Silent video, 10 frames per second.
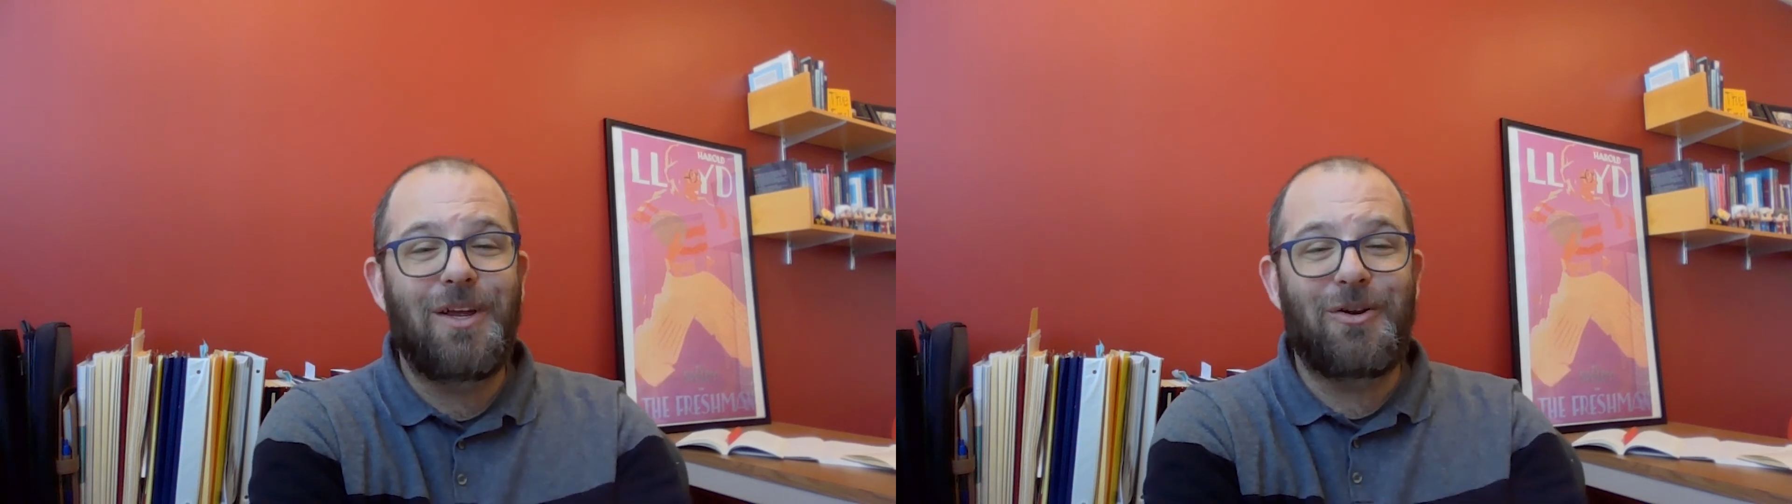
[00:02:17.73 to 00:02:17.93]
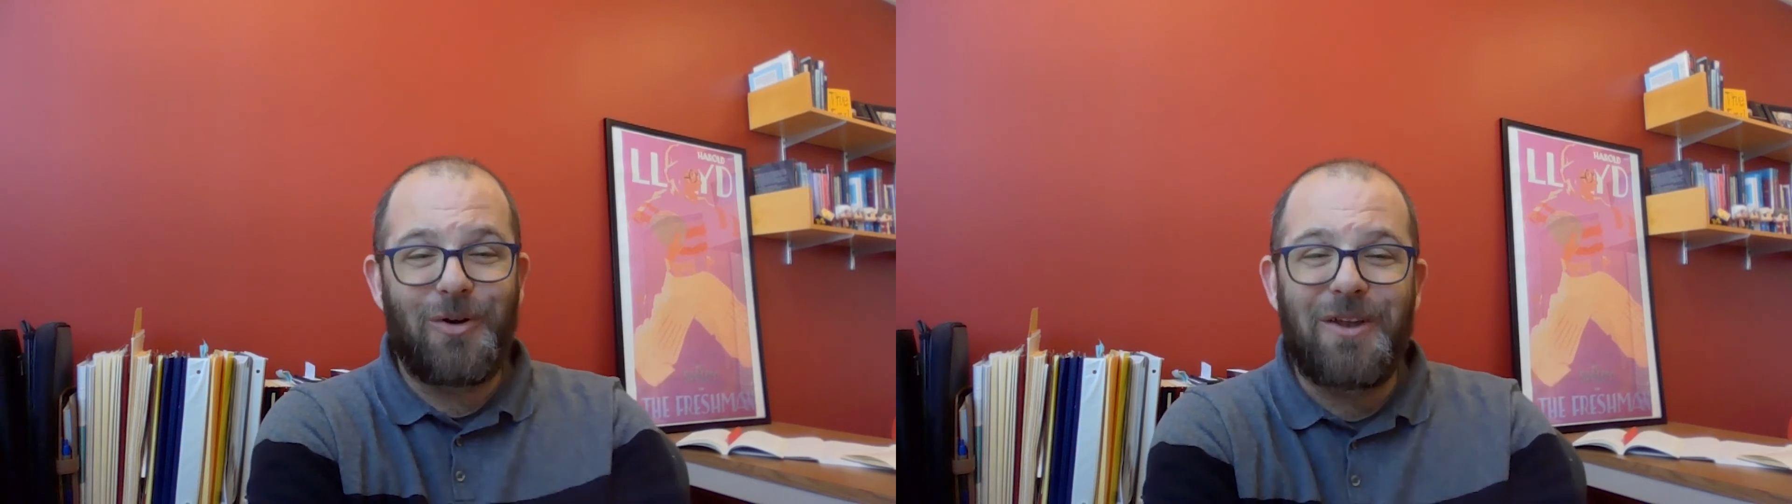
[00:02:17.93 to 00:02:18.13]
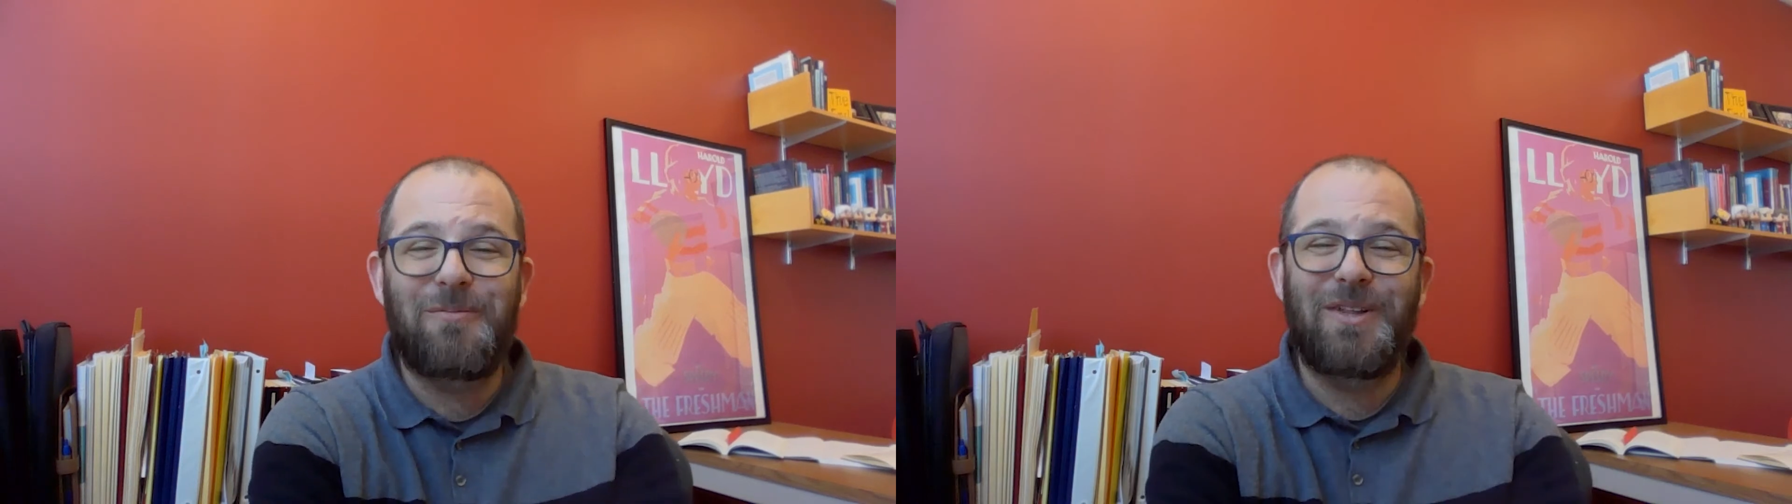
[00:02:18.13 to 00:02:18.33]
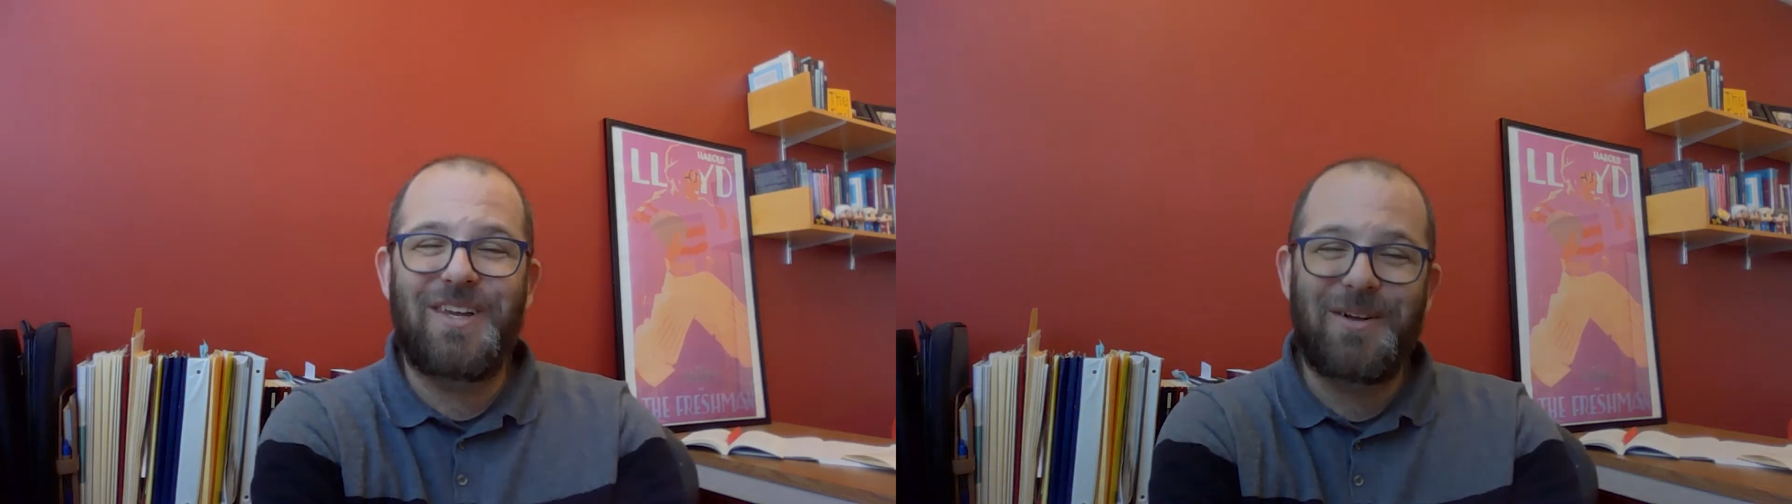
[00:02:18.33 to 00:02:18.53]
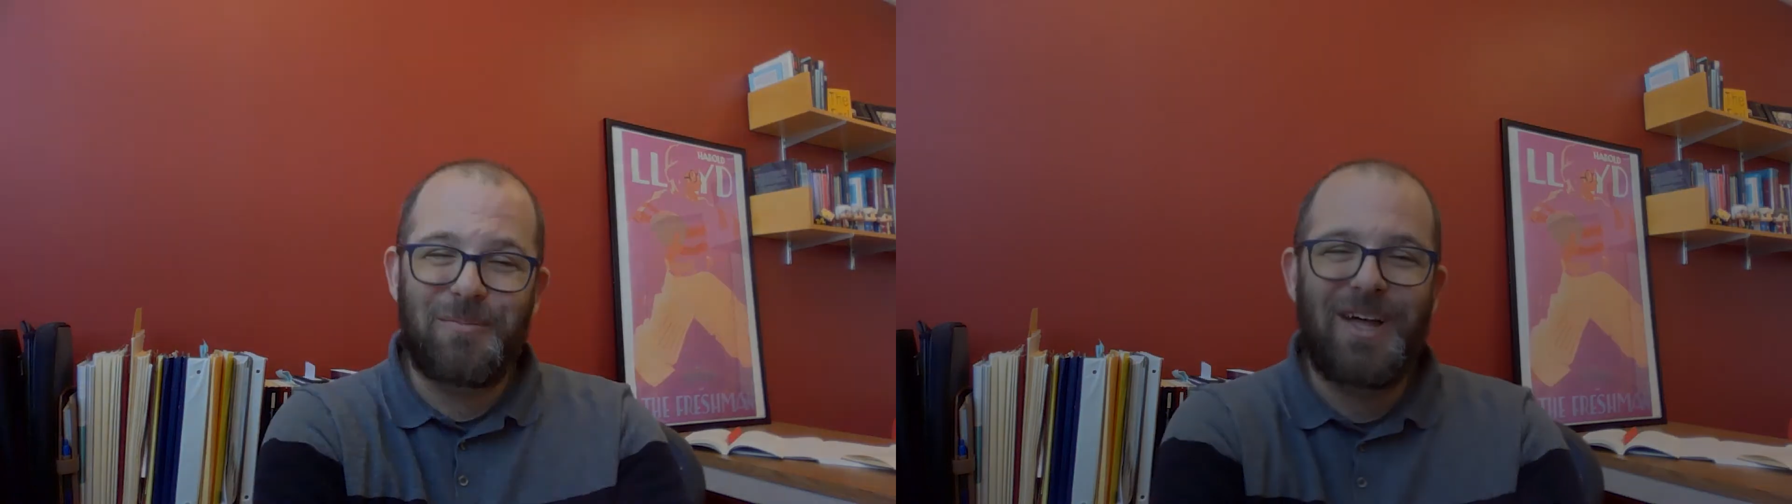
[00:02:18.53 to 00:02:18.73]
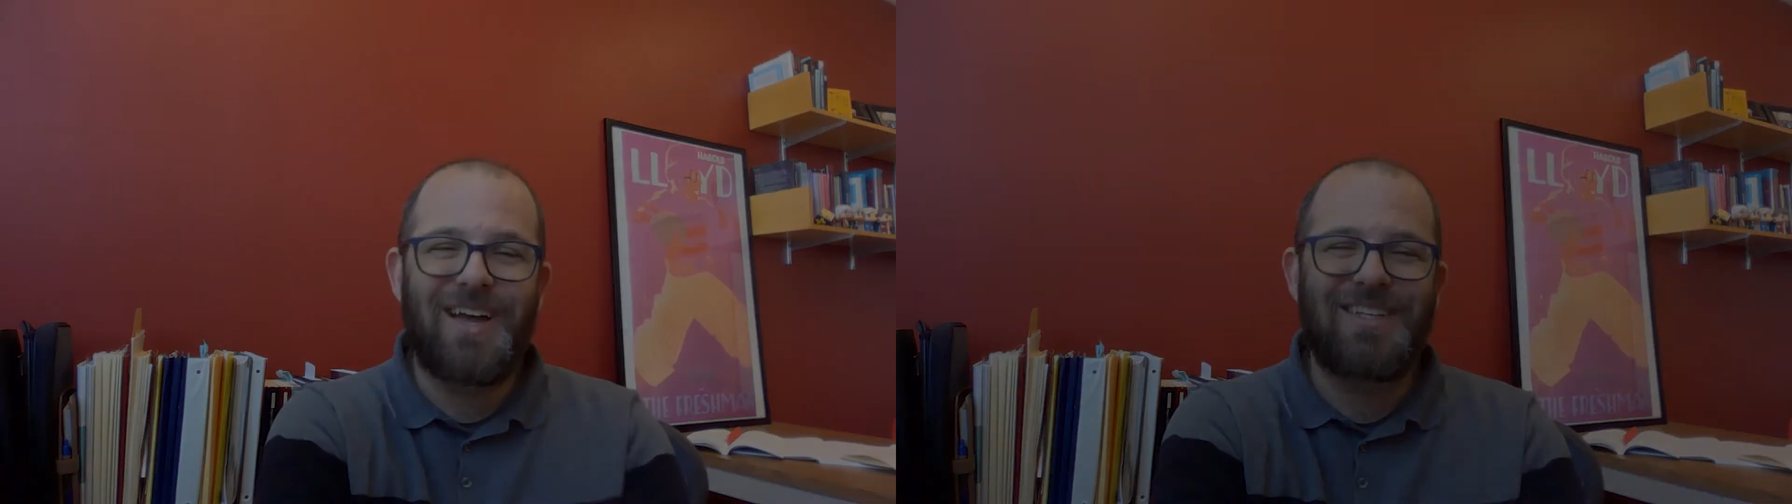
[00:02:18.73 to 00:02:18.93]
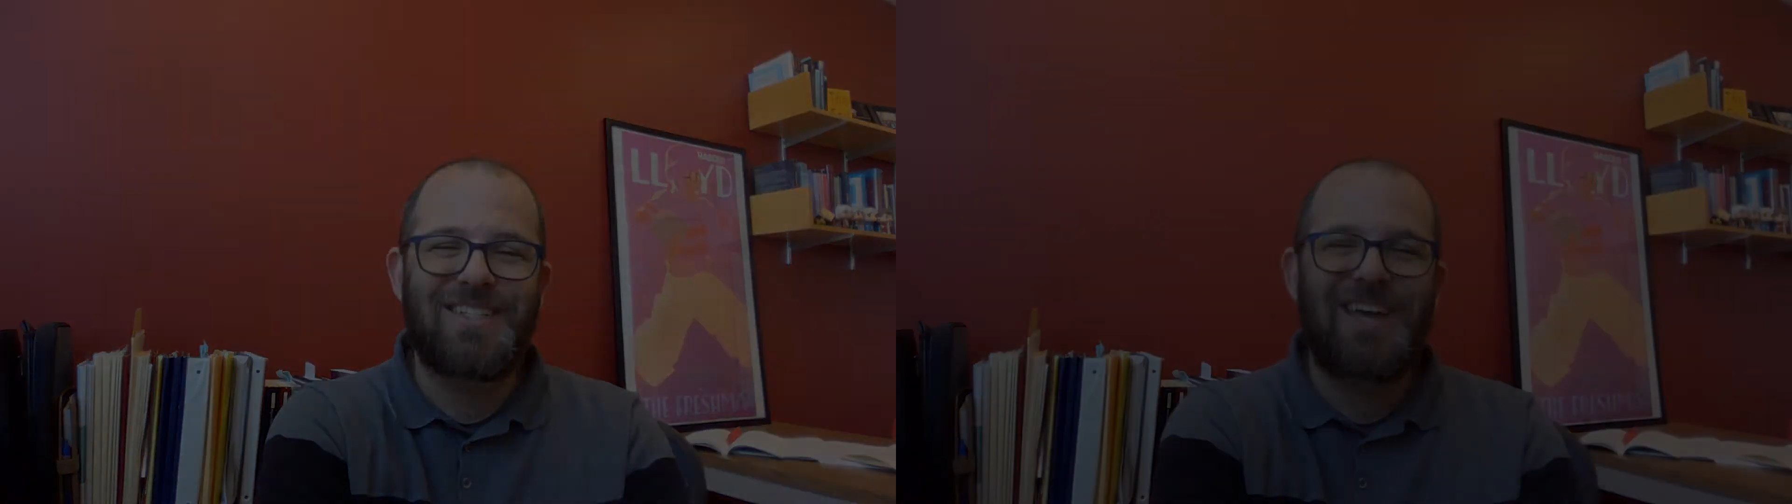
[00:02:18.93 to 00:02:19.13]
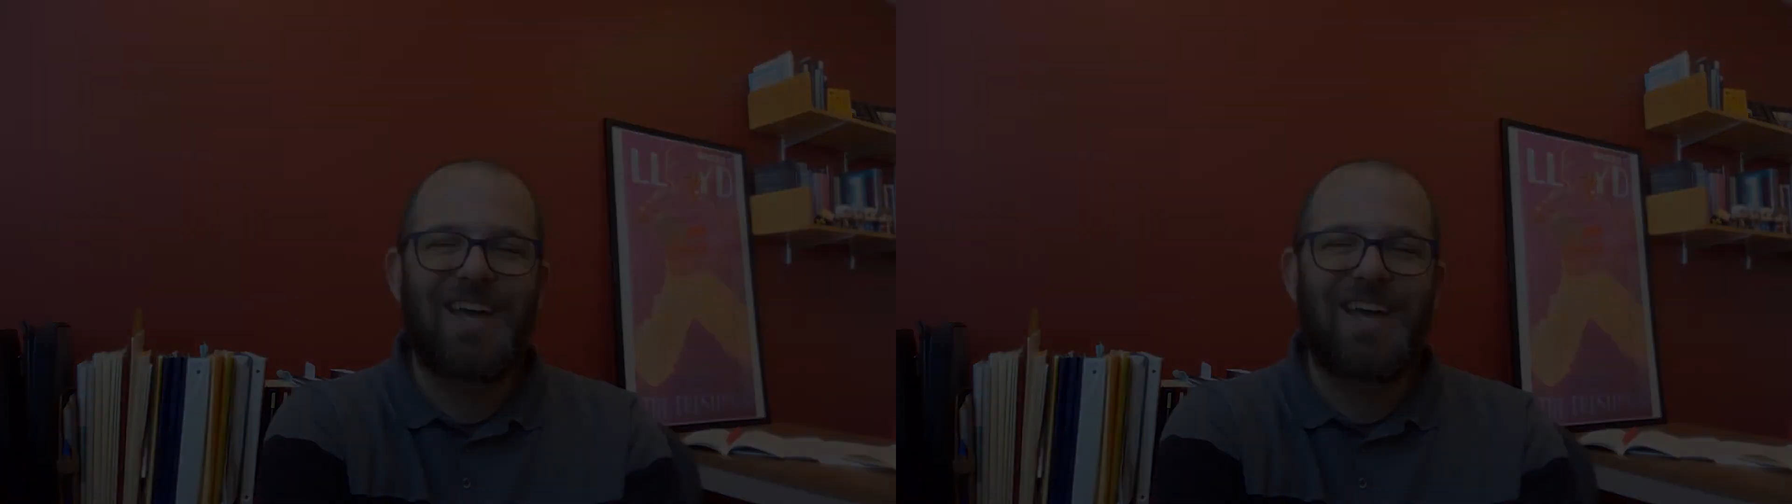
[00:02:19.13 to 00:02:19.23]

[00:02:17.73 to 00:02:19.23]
incredibly complex.